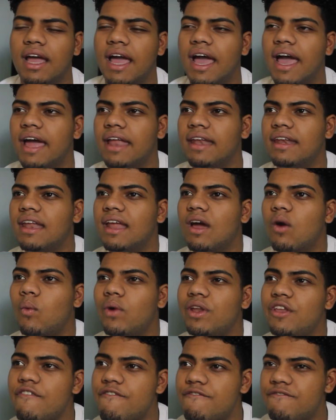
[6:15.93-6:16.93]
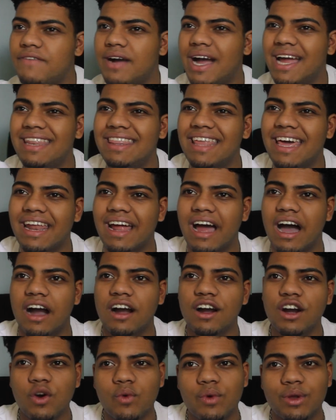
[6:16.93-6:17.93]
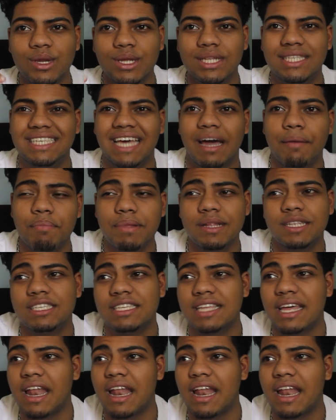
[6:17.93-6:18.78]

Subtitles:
And when you find that hunger, when you tap into that